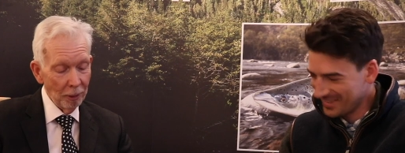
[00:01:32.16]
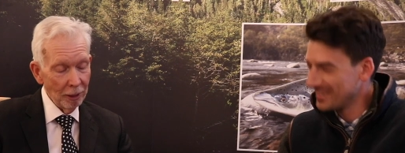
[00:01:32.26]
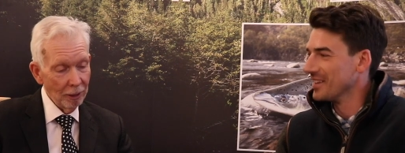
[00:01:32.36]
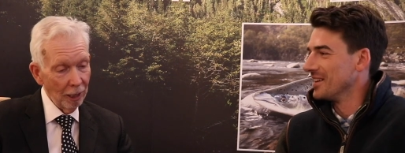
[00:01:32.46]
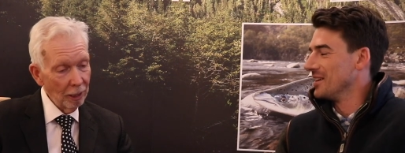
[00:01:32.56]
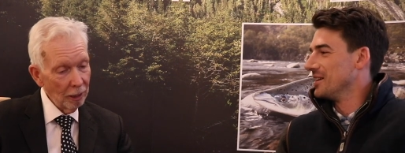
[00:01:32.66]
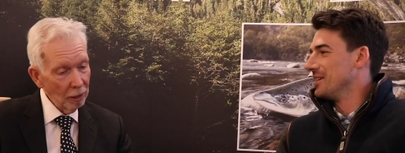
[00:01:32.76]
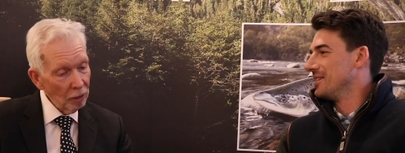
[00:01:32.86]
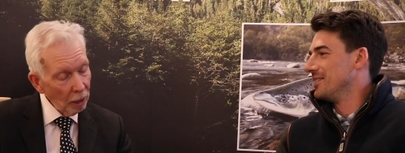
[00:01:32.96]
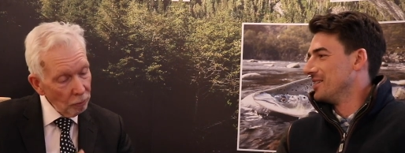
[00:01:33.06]
Speaker 1: but
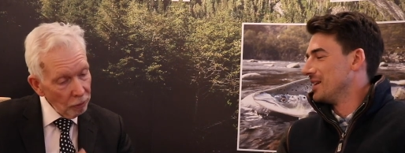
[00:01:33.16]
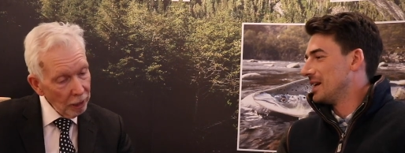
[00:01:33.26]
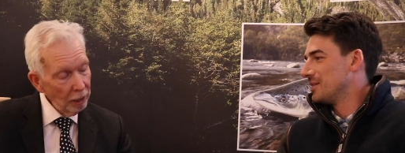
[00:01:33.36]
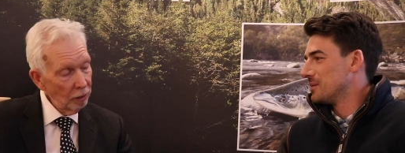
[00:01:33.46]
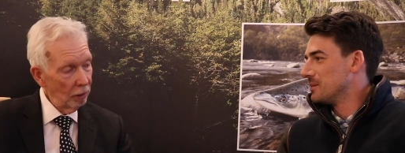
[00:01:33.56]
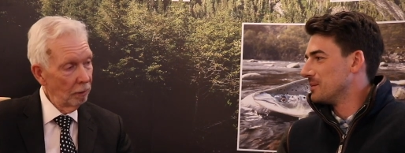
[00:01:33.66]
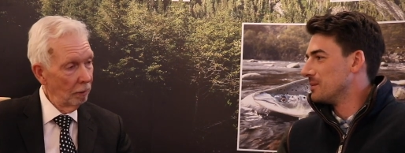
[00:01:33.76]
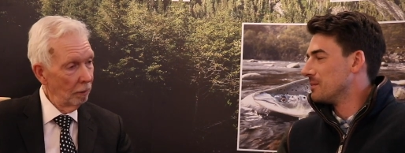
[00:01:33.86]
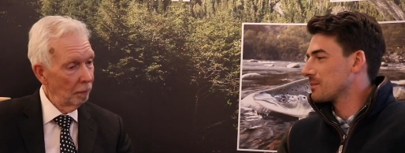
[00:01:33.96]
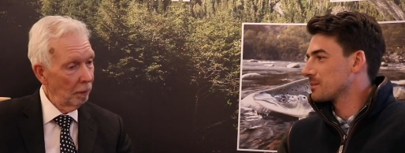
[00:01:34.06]
I, I, I, really
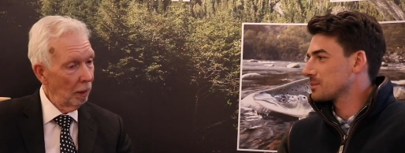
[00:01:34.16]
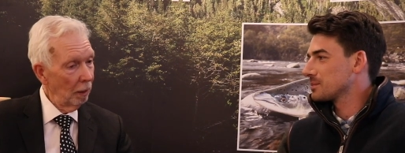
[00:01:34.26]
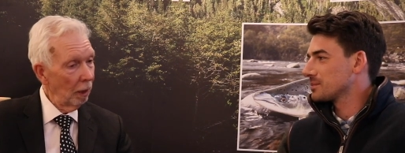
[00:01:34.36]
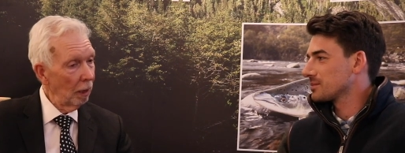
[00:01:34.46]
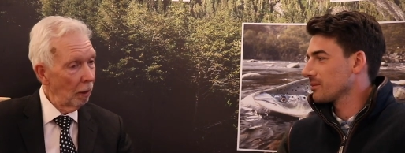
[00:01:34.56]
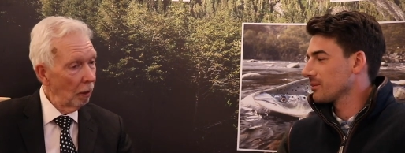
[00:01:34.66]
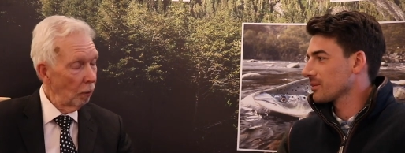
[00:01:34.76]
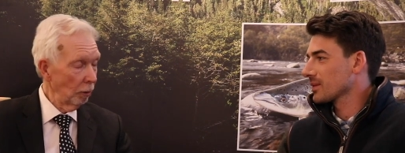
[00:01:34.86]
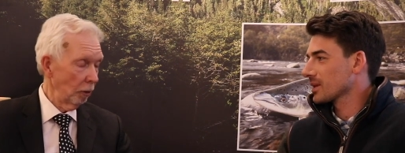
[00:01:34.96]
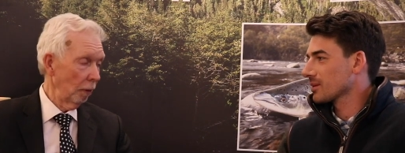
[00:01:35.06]
don't. You know, I, I
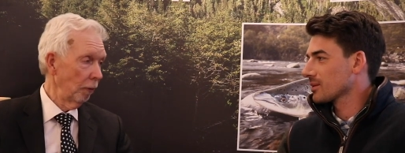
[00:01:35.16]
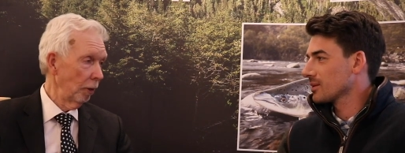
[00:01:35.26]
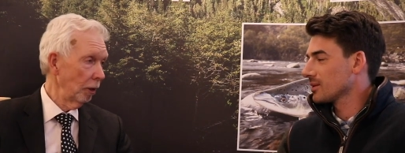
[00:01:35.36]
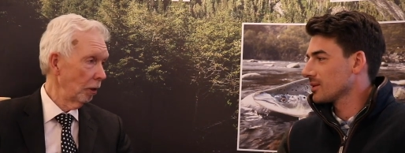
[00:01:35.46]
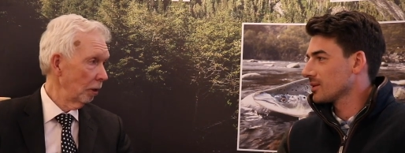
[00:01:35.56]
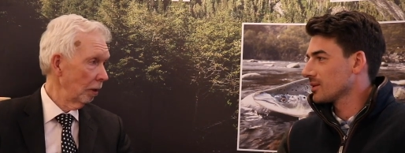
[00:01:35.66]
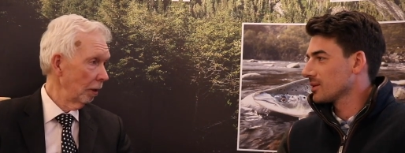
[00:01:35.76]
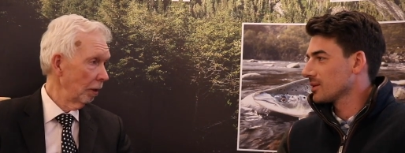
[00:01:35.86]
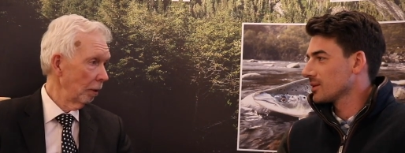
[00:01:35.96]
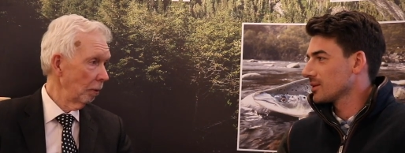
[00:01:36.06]
want to fish,
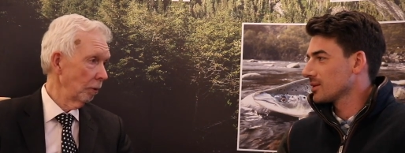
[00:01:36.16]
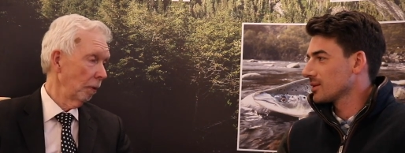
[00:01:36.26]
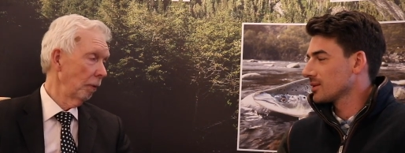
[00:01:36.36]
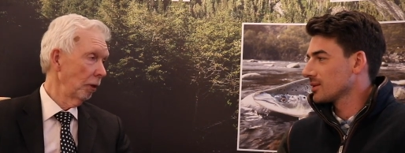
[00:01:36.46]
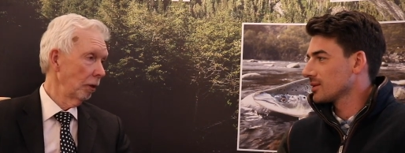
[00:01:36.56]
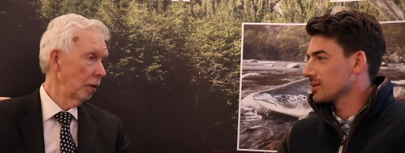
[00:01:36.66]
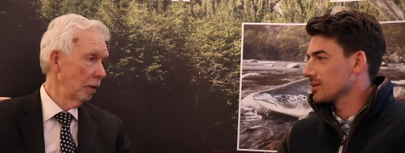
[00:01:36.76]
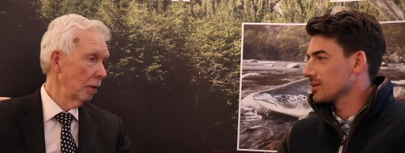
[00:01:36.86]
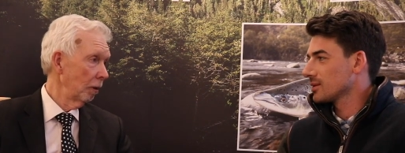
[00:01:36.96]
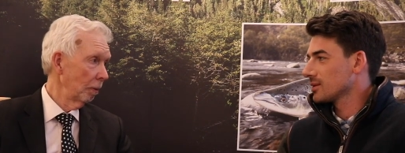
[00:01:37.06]
and I want to fish
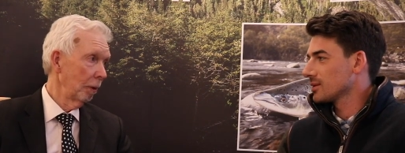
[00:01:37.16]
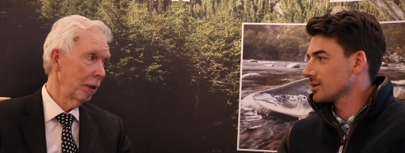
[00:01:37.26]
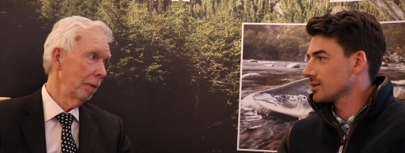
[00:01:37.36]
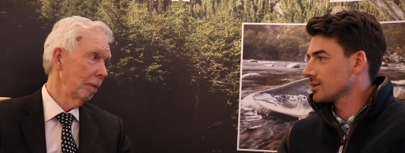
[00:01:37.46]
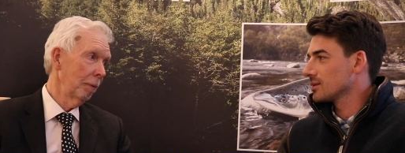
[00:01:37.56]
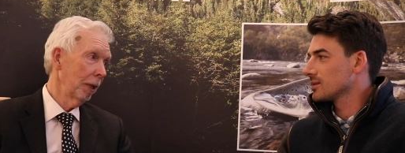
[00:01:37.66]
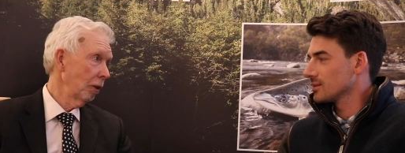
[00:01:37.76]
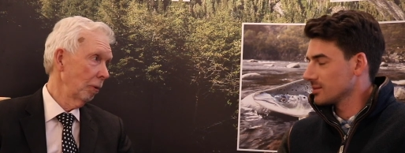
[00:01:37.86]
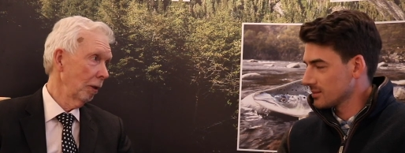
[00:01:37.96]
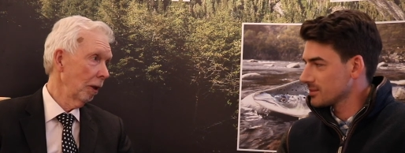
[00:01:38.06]
to my
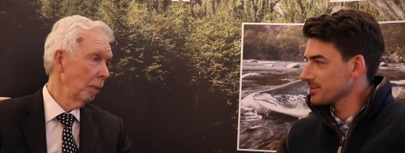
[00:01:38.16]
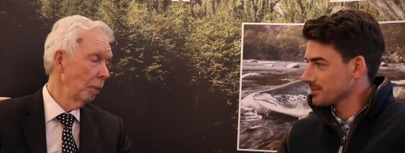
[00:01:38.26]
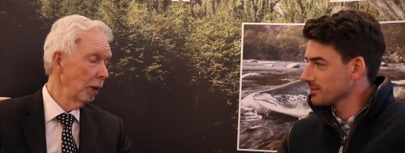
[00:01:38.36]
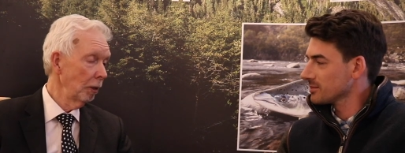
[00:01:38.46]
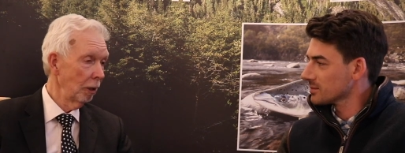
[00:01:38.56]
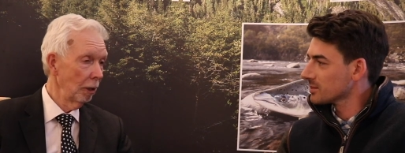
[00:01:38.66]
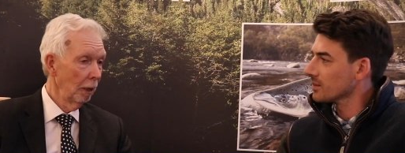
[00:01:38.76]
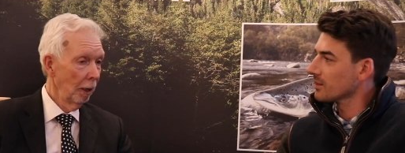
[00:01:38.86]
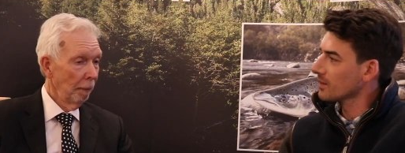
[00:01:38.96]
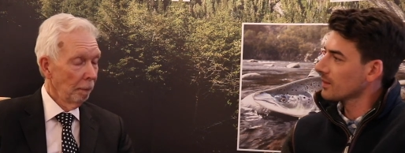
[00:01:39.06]
maximum capability.
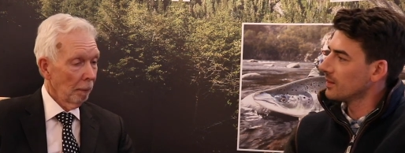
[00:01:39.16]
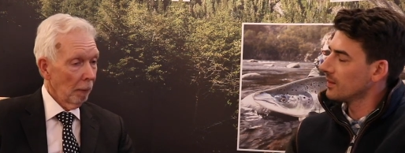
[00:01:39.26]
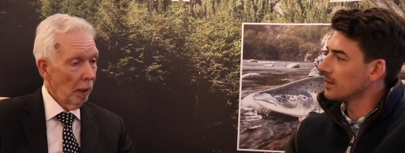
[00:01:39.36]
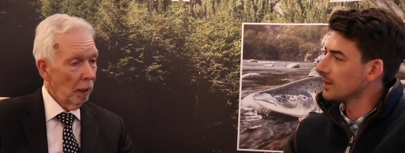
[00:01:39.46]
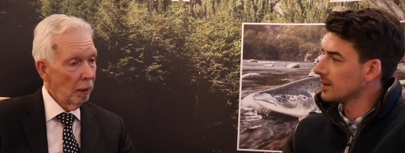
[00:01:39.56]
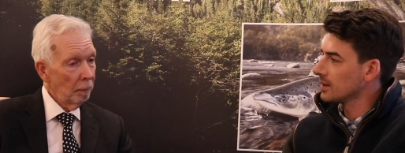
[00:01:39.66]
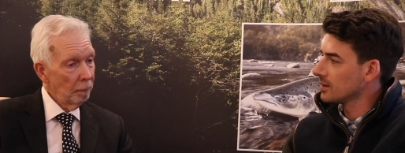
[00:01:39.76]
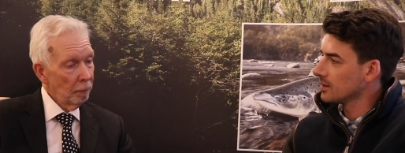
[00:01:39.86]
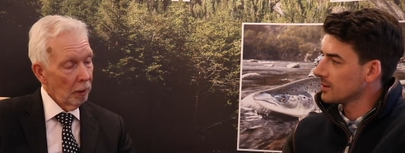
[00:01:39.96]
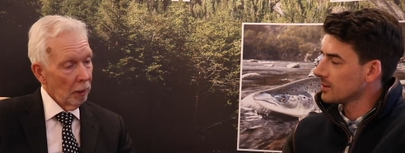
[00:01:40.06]
And
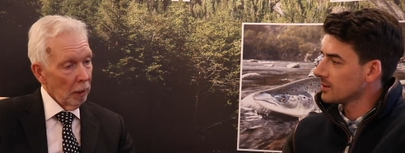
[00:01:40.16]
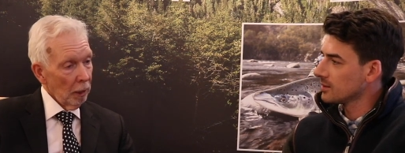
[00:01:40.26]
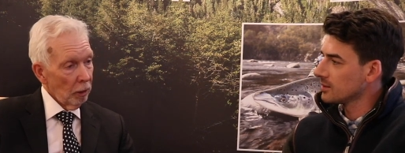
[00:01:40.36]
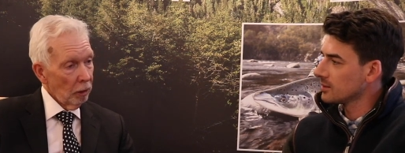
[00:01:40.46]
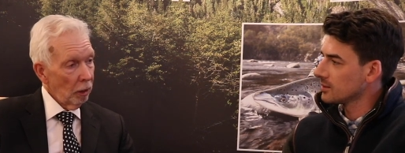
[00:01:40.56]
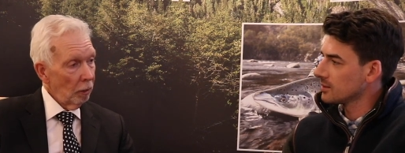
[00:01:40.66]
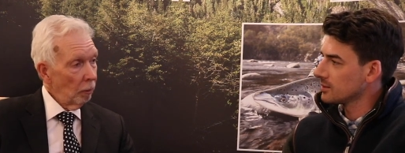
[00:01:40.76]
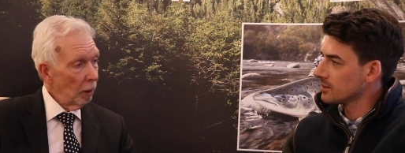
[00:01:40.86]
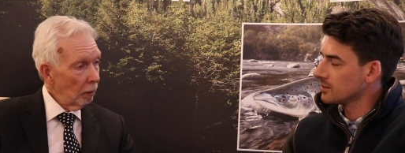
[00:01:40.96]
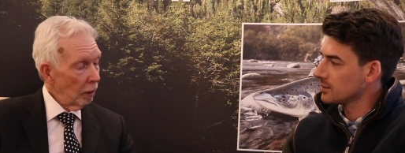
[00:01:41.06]
um, so,
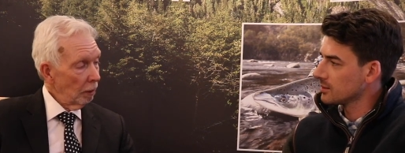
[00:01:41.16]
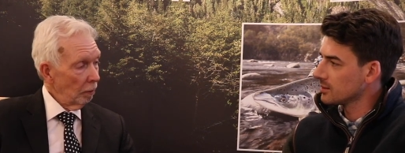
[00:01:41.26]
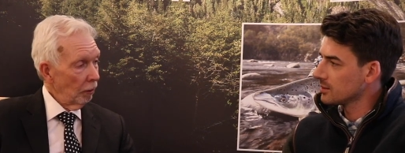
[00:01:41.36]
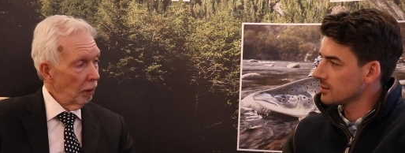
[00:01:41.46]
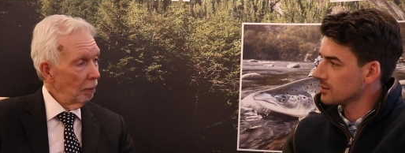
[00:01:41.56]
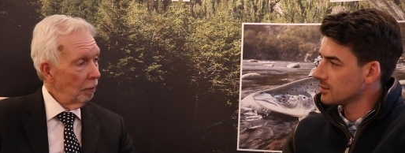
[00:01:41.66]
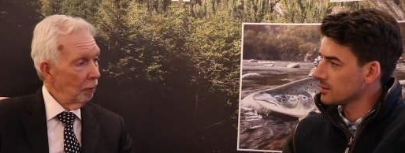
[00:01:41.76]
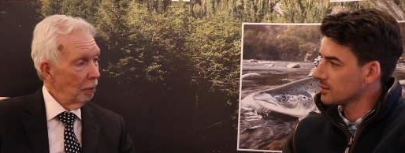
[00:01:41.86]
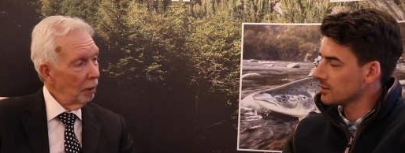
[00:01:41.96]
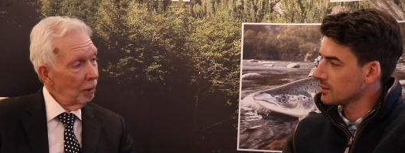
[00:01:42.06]
whether I can fight
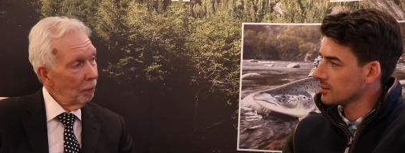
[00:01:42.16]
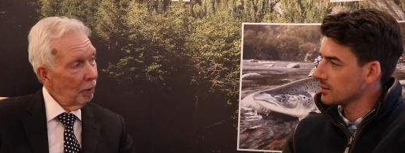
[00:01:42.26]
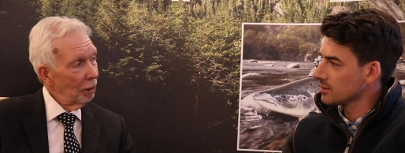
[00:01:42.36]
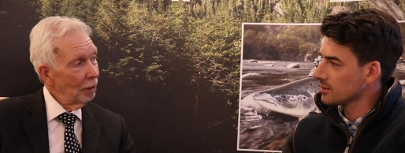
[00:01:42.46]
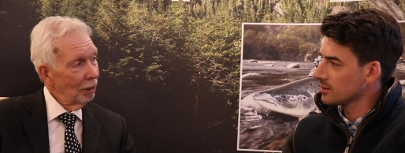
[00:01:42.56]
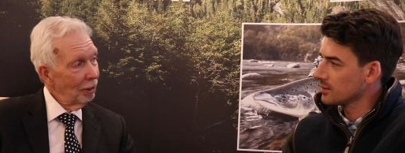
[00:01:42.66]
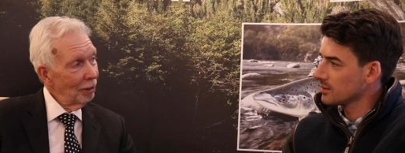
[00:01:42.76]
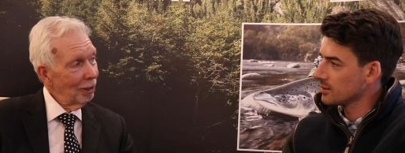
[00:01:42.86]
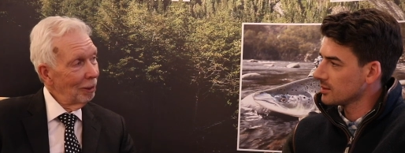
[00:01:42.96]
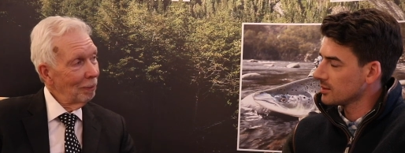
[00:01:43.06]
for my place in the
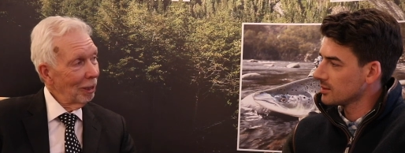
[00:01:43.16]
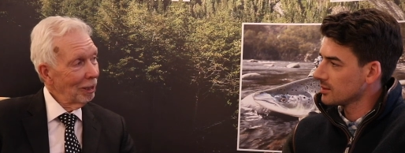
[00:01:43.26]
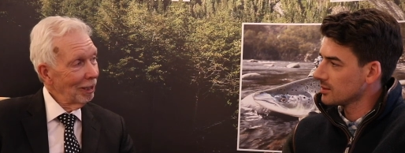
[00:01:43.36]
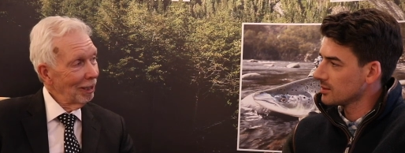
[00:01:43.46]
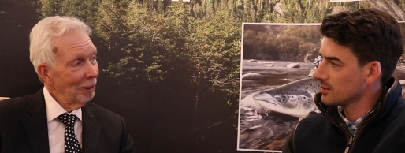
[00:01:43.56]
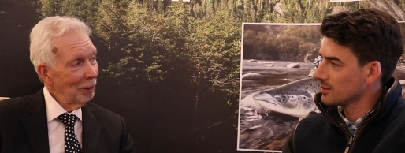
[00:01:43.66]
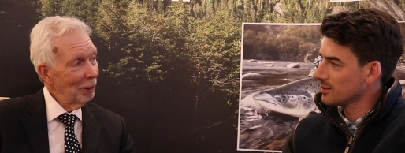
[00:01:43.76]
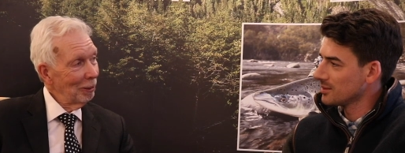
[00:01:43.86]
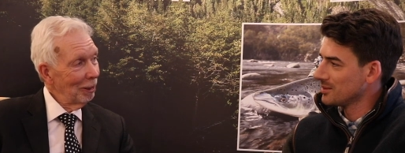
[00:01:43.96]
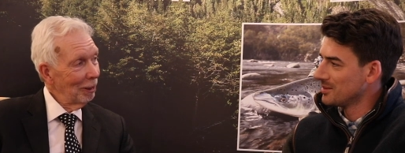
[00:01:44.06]
team back again, I
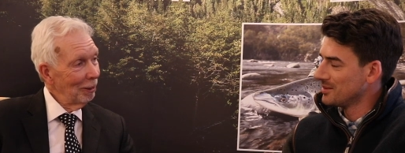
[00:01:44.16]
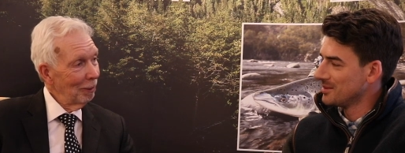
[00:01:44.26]
don't know.